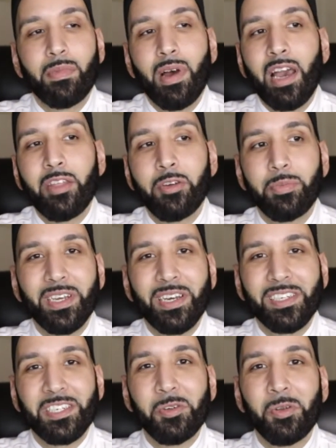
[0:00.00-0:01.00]
either
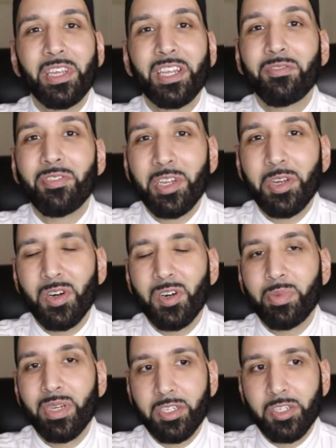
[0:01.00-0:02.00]
because it's only in a video or
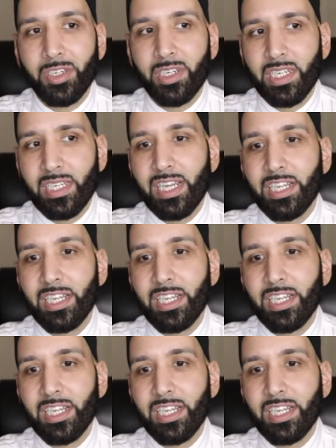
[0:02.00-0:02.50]
a picture.